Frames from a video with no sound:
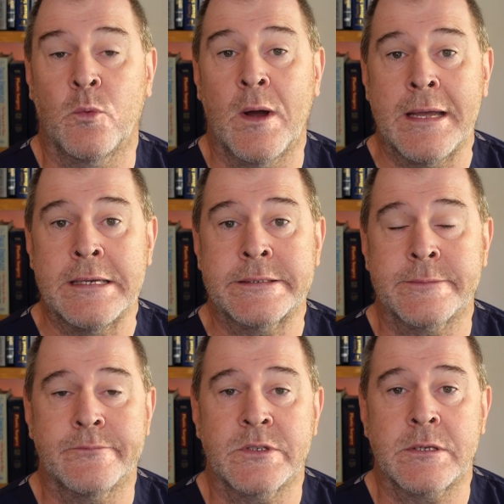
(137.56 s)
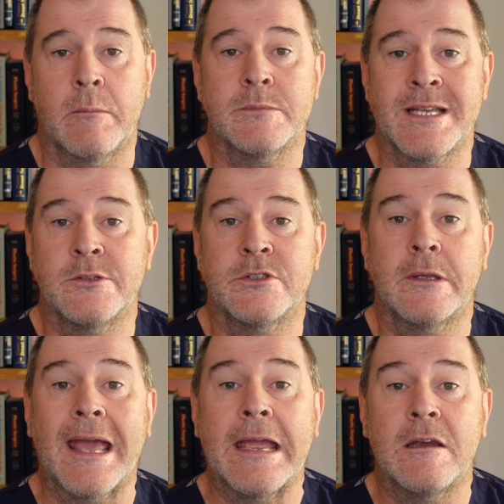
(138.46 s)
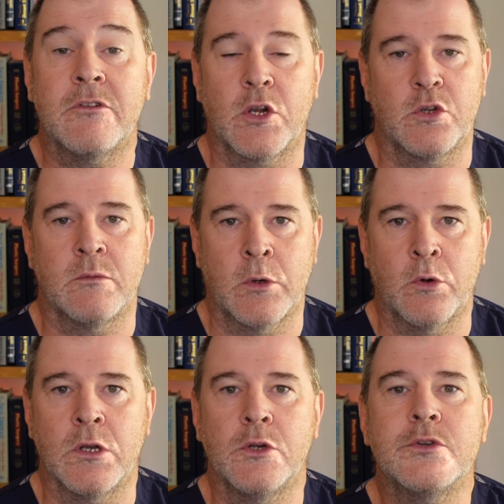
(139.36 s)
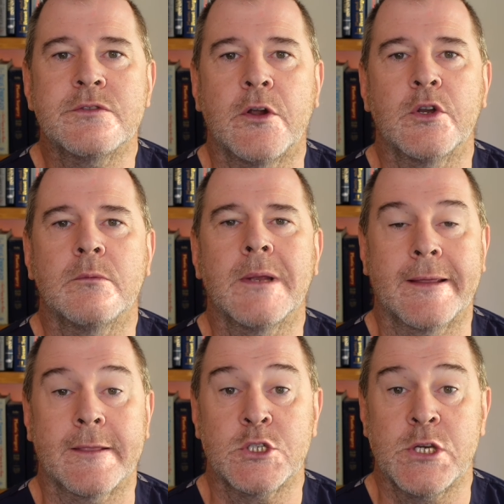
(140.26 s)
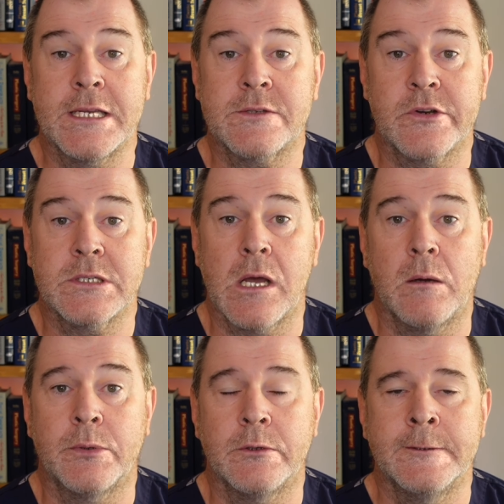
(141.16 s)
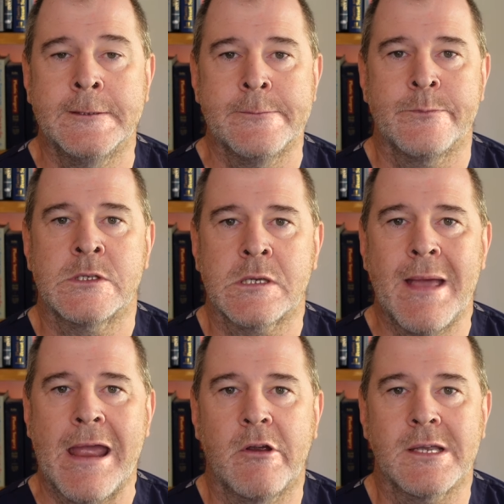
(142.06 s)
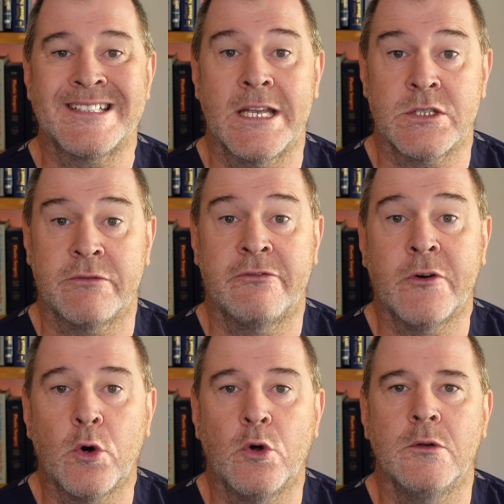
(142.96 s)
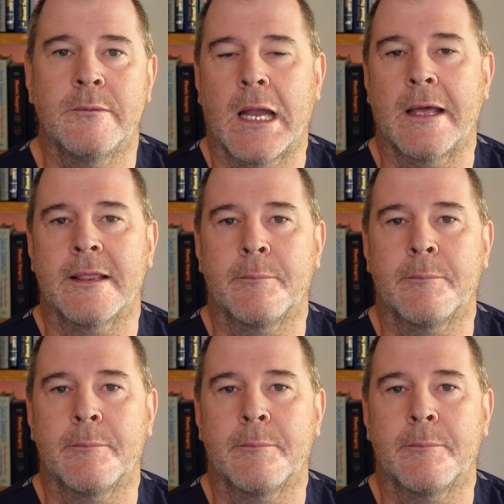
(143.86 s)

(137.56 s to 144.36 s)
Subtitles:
ways. Some tend to gain volume or lose volume, like the cheeks, for example. Some areas tend to fall, like the